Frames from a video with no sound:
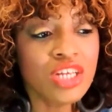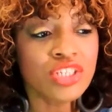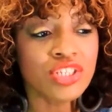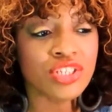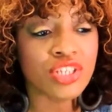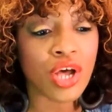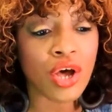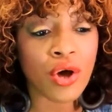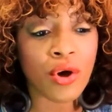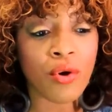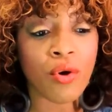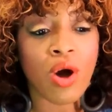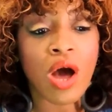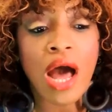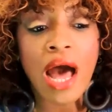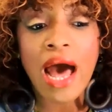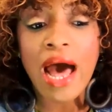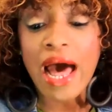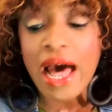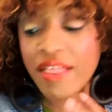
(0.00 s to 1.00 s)
So
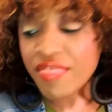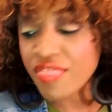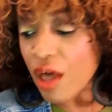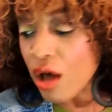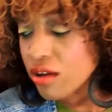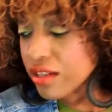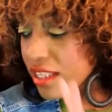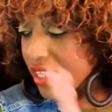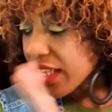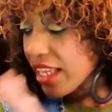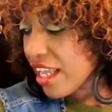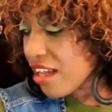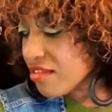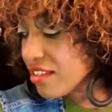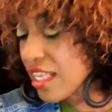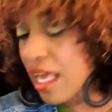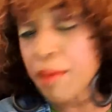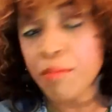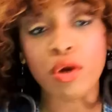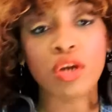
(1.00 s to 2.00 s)
I thought the
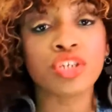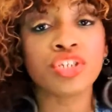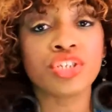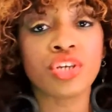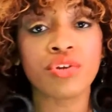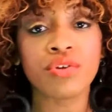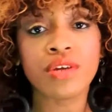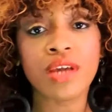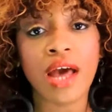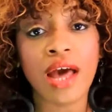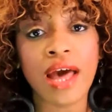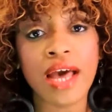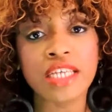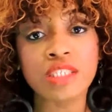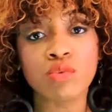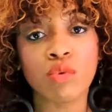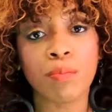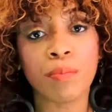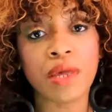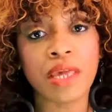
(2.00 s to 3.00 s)
gifts that I'm going to show you
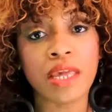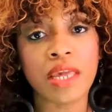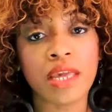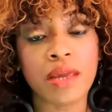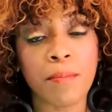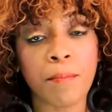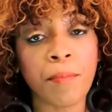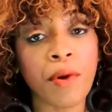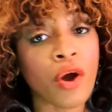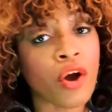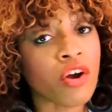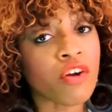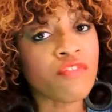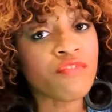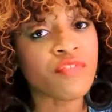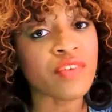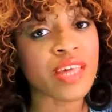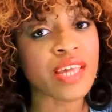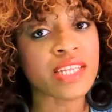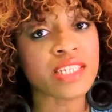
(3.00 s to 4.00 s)
guys will be
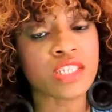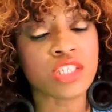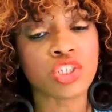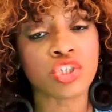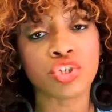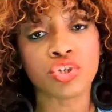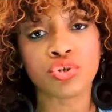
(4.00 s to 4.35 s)
perfect